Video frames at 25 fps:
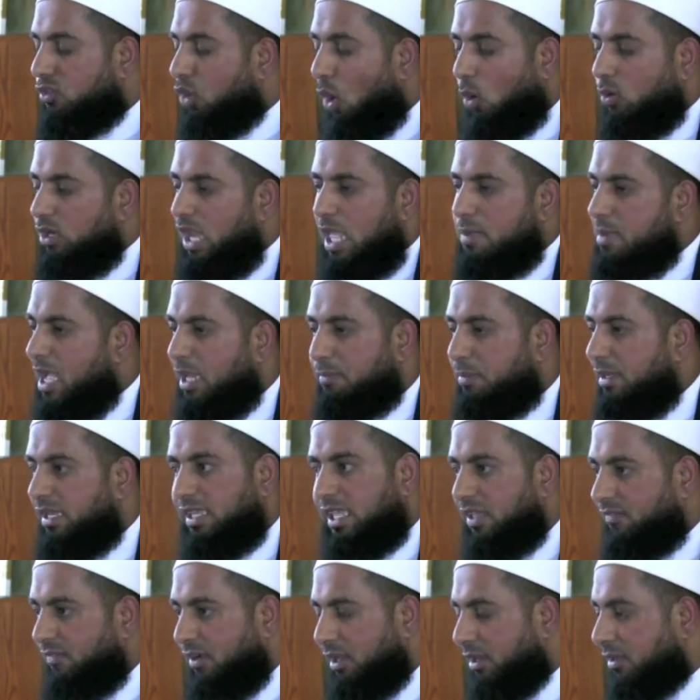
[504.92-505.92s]
No name had been
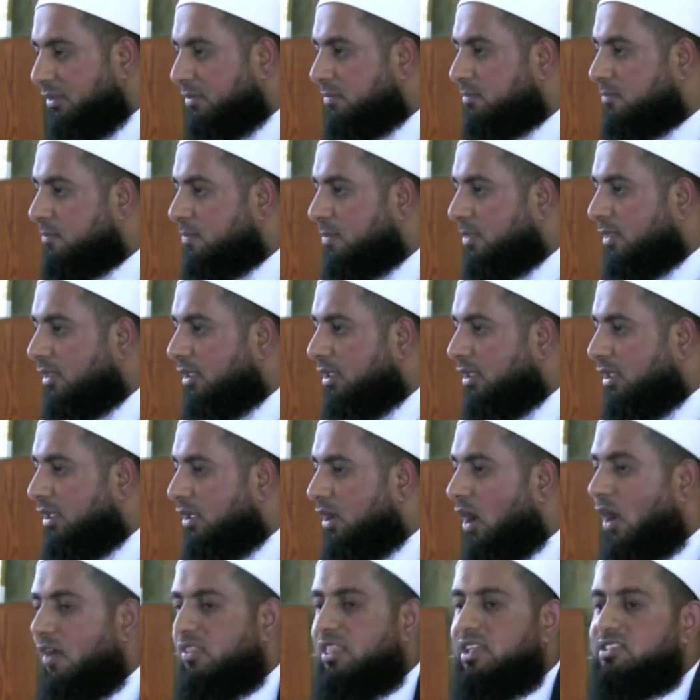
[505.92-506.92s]
given.
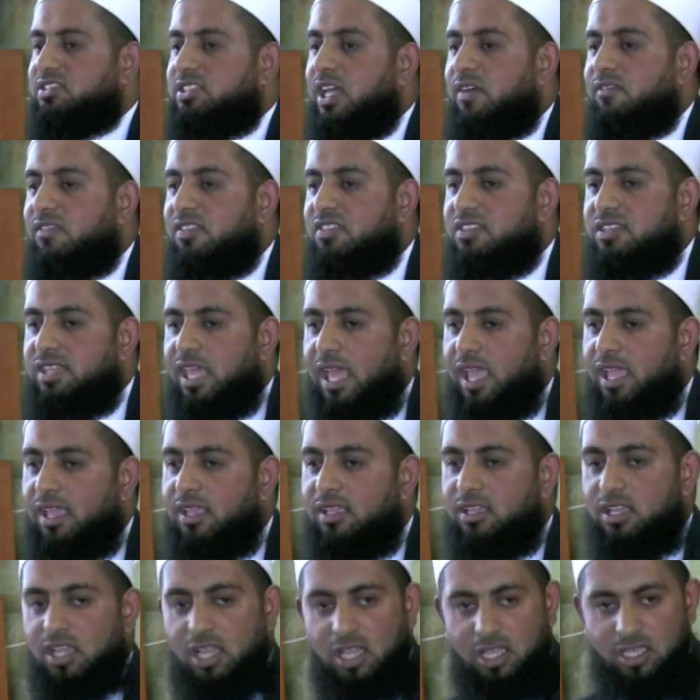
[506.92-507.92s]
On the 7th
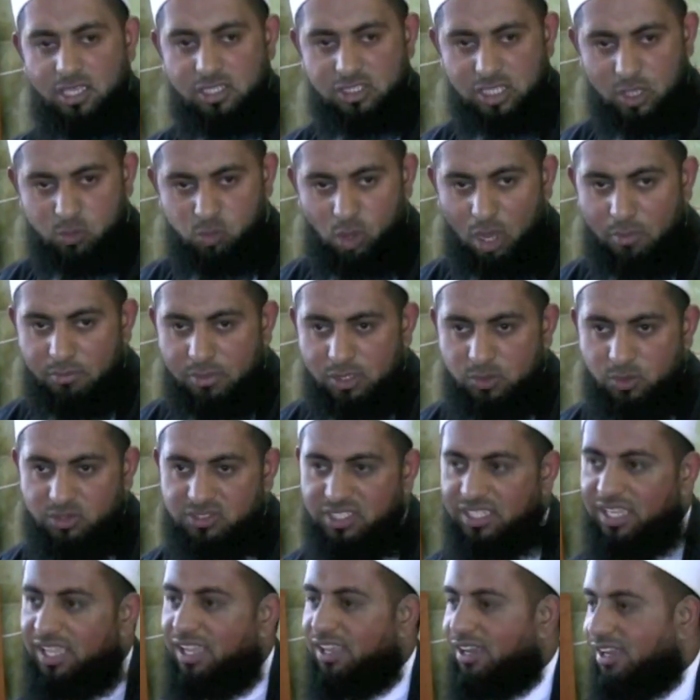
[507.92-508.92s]
day, Shaykh Muhammad was
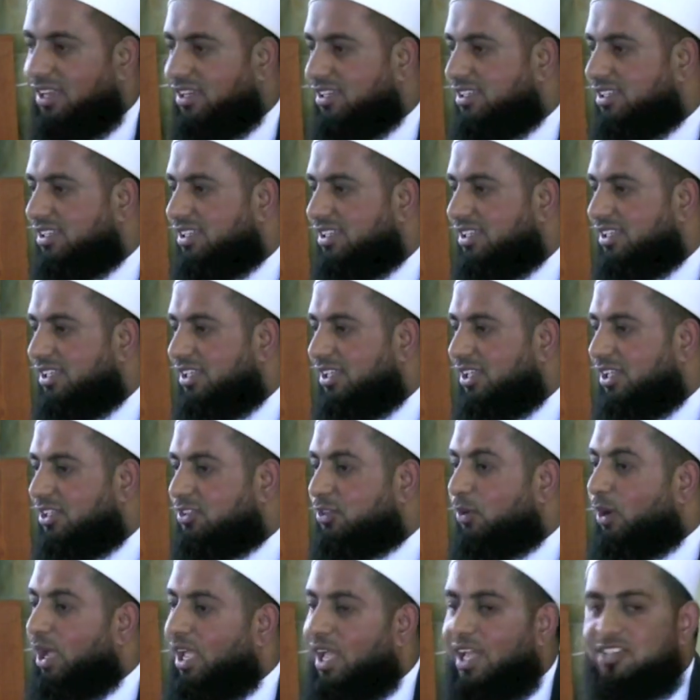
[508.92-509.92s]
in England.
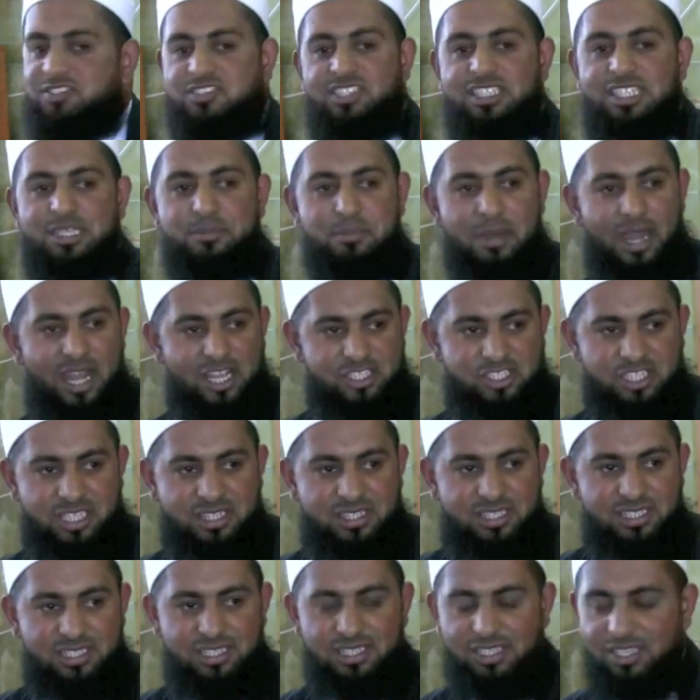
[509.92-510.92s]
So I asked the Majid
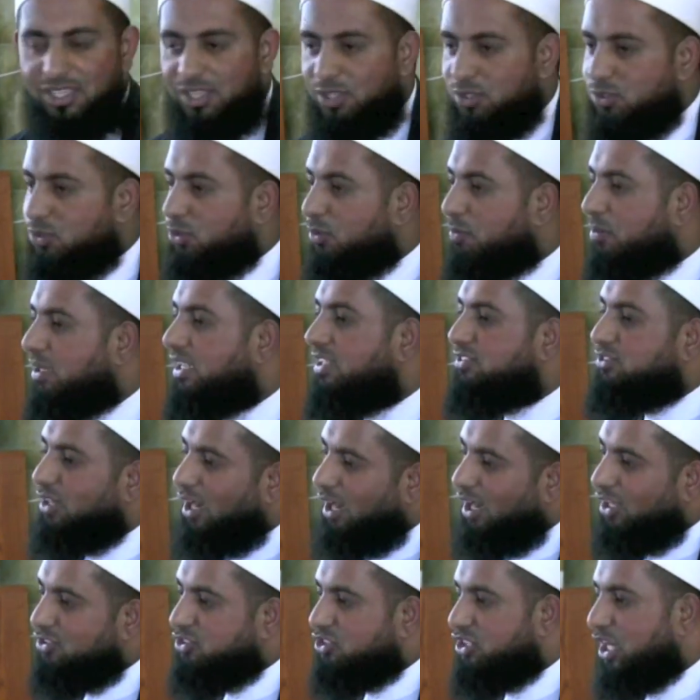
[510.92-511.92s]
to please
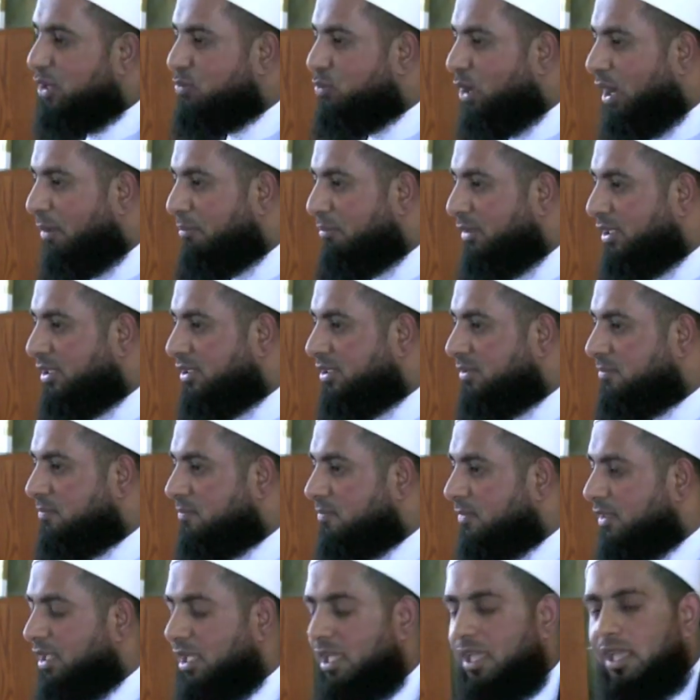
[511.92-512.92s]
ask Shaykh Muhammad.
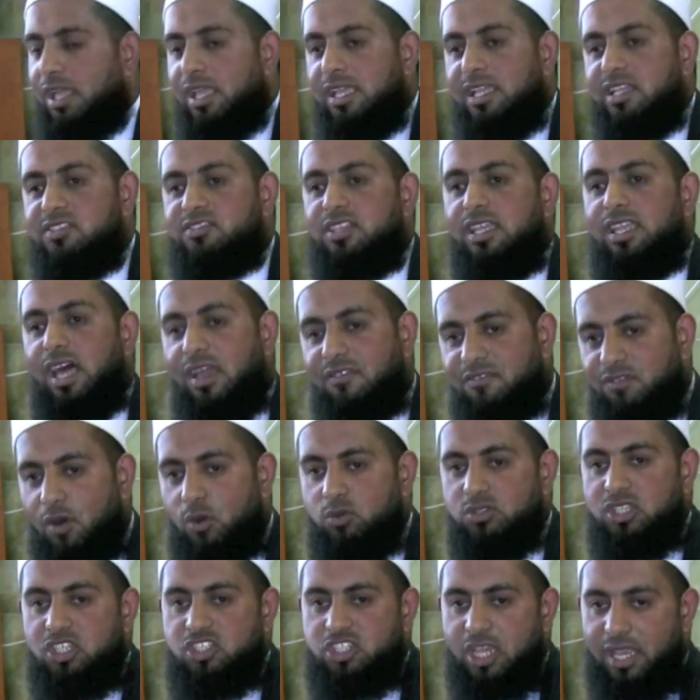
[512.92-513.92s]
He said, I
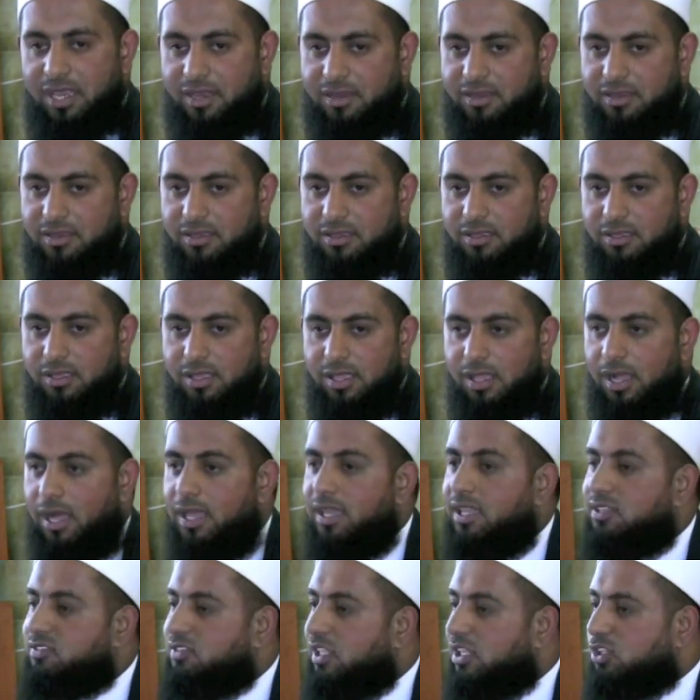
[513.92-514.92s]
phoned the Shaykh.
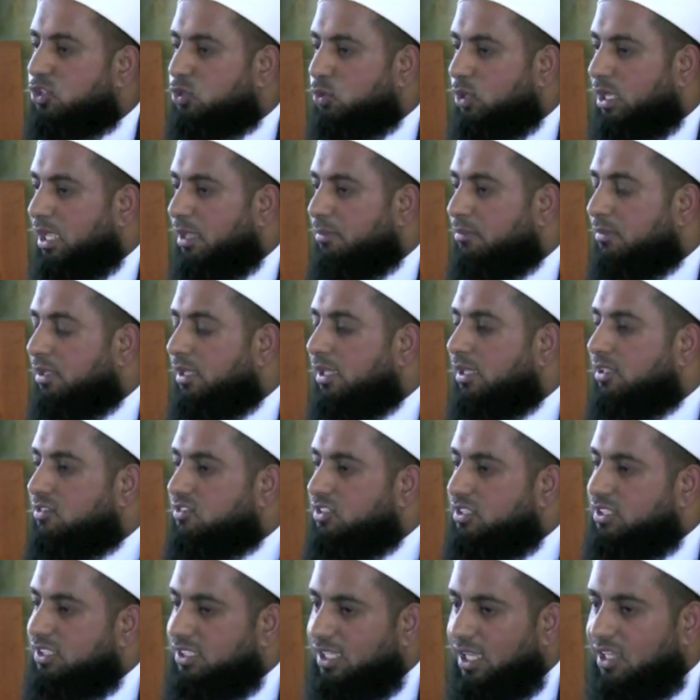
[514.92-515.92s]
And I said to him,
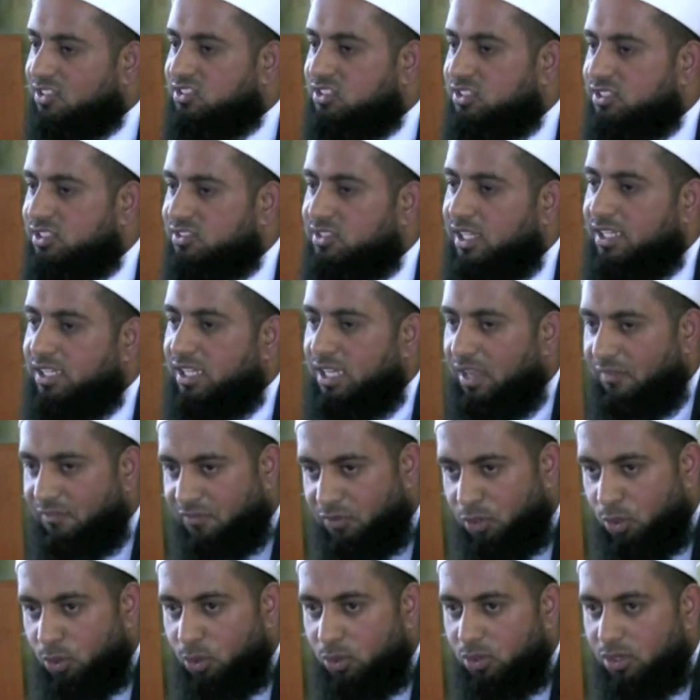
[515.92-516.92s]
Shaykh Yaseen has had a
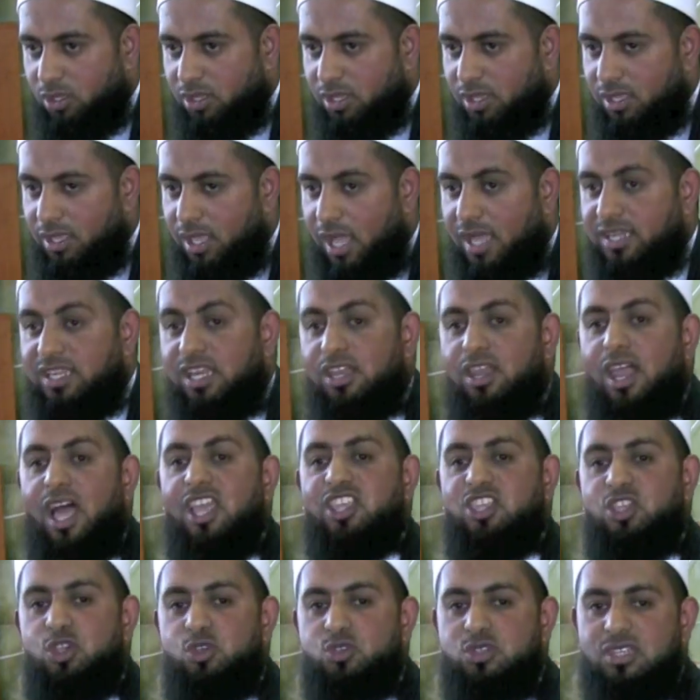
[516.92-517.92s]
nephew, and he'd
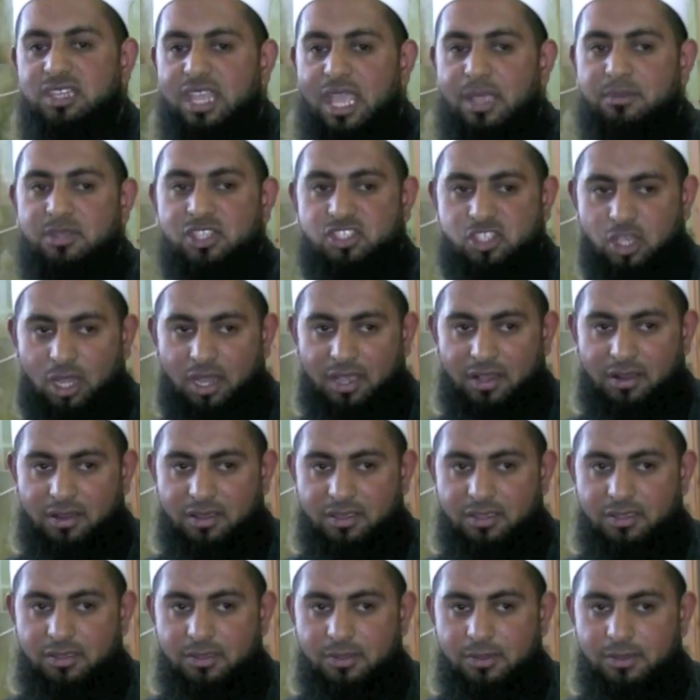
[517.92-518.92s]
like you to name the
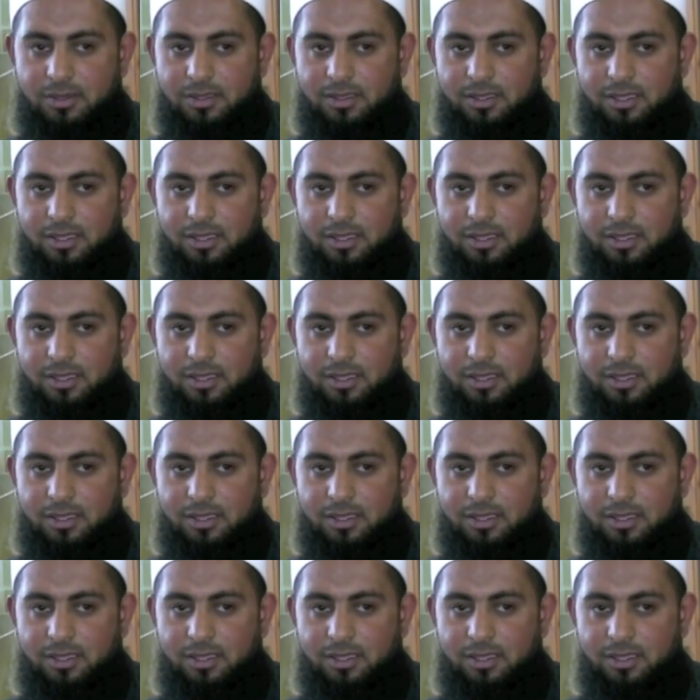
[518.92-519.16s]
child.